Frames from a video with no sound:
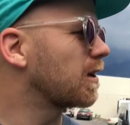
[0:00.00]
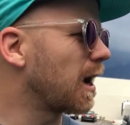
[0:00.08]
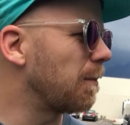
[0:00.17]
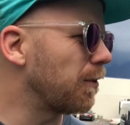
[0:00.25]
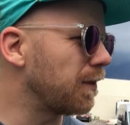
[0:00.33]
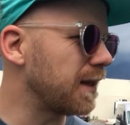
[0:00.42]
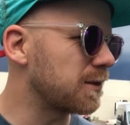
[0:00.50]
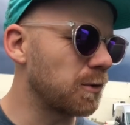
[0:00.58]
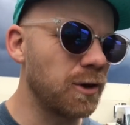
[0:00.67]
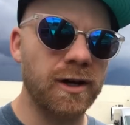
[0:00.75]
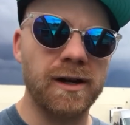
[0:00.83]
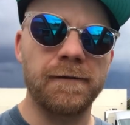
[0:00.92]
A couple of things
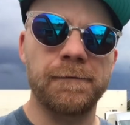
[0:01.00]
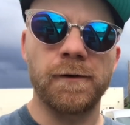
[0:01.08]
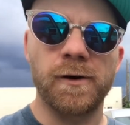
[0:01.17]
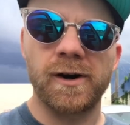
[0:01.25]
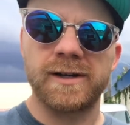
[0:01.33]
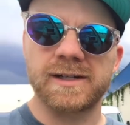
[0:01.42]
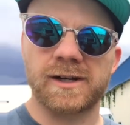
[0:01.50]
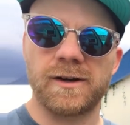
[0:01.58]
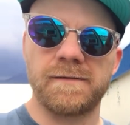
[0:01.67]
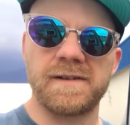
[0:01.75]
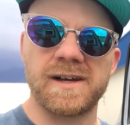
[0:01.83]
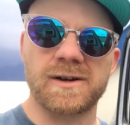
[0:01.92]
we're looking for is a
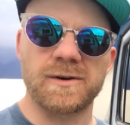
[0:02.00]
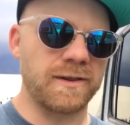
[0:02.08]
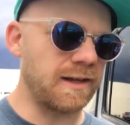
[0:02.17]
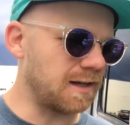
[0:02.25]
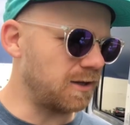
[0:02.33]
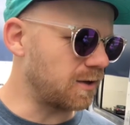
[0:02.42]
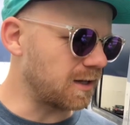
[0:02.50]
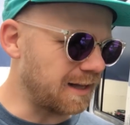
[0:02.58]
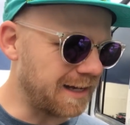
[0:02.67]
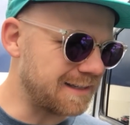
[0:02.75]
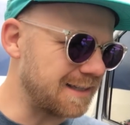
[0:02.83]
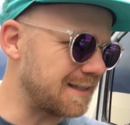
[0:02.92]
good vehicle that you can
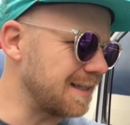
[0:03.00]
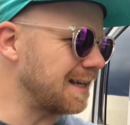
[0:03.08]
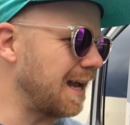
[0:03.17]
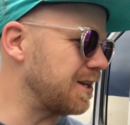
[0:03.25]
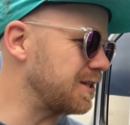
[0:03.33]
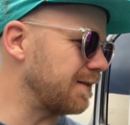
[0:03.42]
like disengage